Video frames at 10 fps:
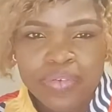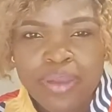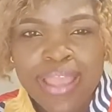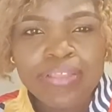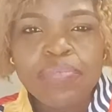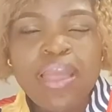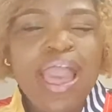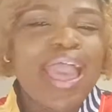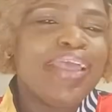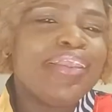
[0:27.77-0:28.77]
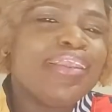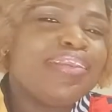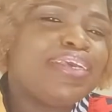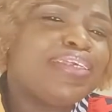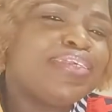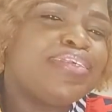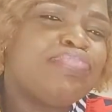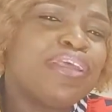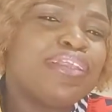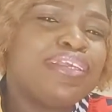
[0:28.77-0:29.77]
right? And this
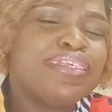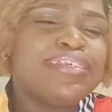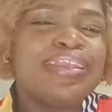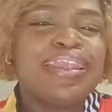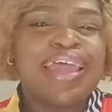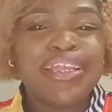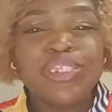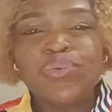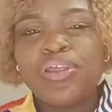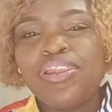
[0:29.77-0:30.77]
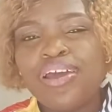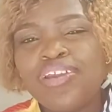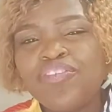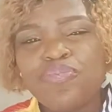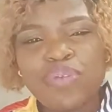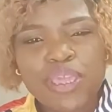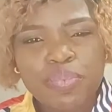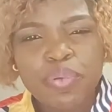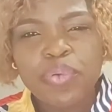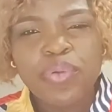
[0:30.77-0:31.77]
has led to a lot of
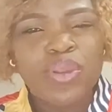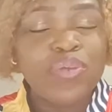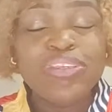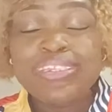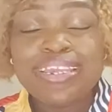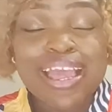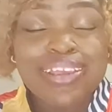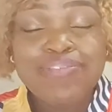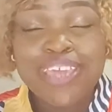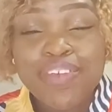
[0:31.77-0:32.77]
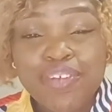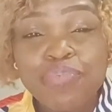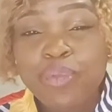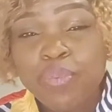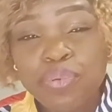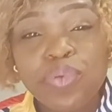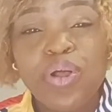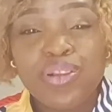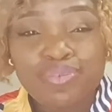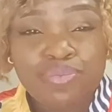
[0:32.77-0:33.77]
people. It's given
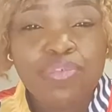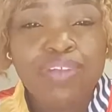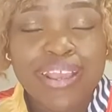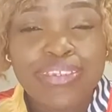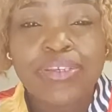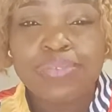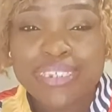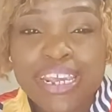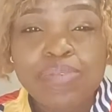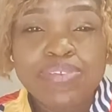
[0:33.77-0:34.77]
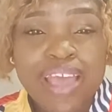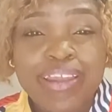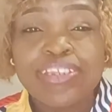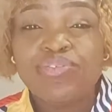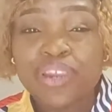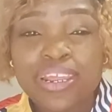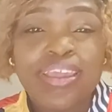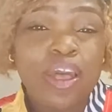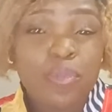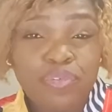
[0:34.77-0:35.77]
people right, some tips, and is really
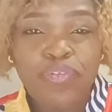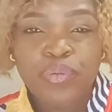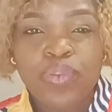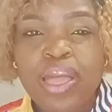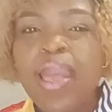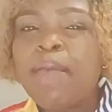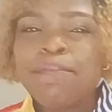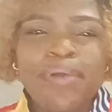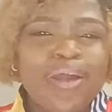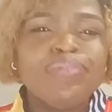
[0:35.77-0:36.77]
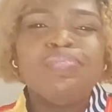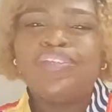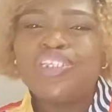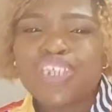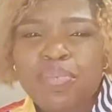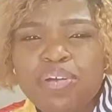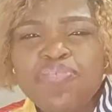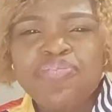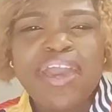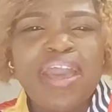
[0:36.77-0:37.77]
helpful. But some
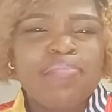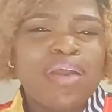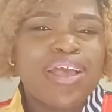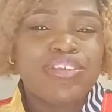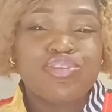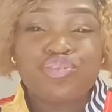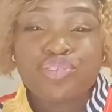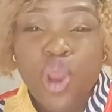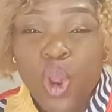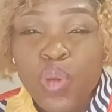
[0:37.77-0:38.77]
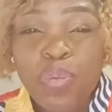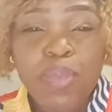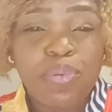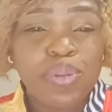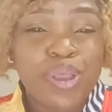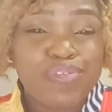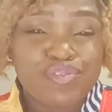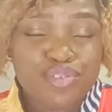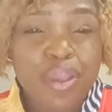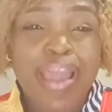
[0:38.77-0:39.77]
of them has thrown people
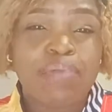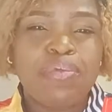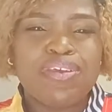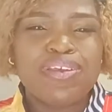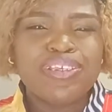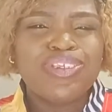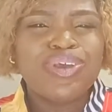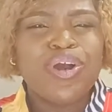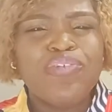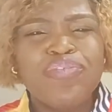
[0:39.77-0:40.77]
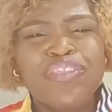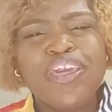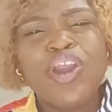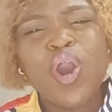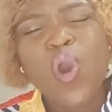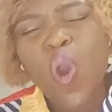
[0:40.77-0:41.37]
off track because of the